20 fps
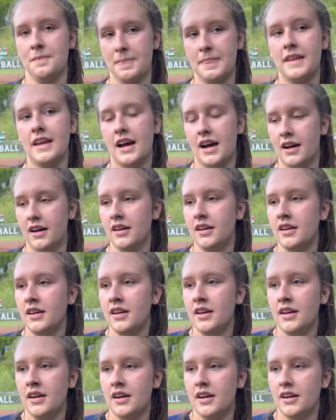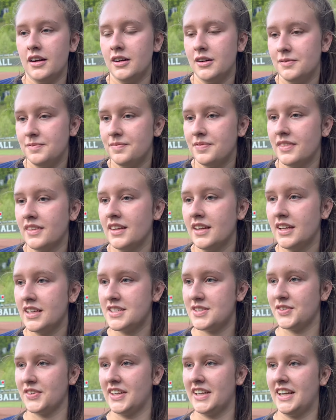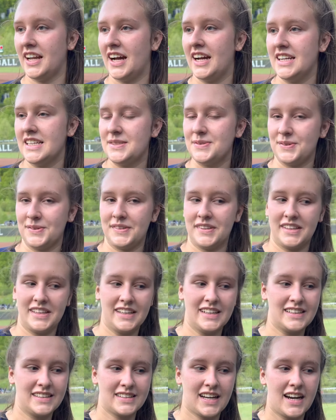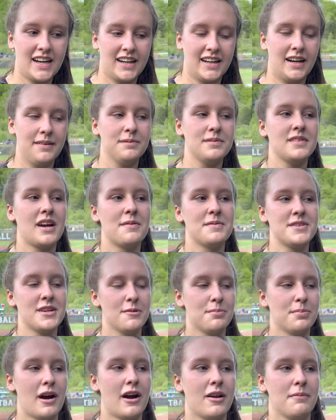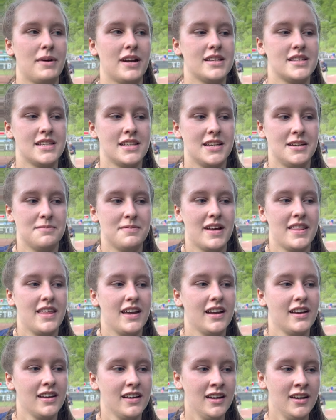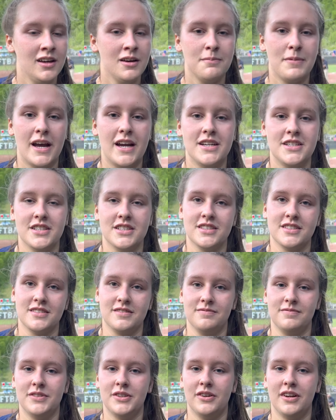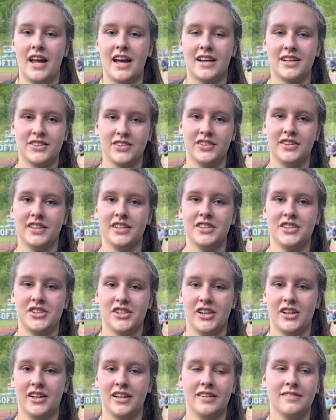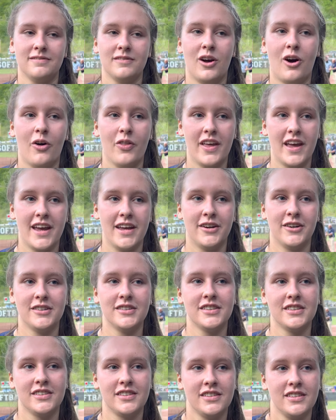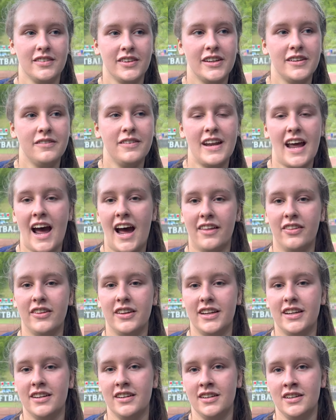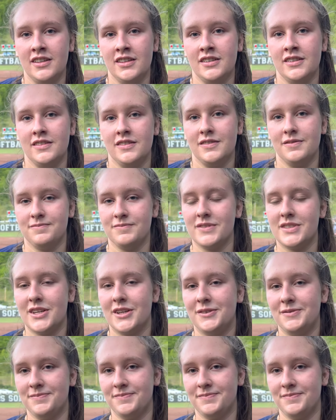Yeah, um, it's really nice. We're really excited. I'm, I'm so proud of my team. I think Paige is doing excellent this year, and all the hitters, Liv and Hadley. So.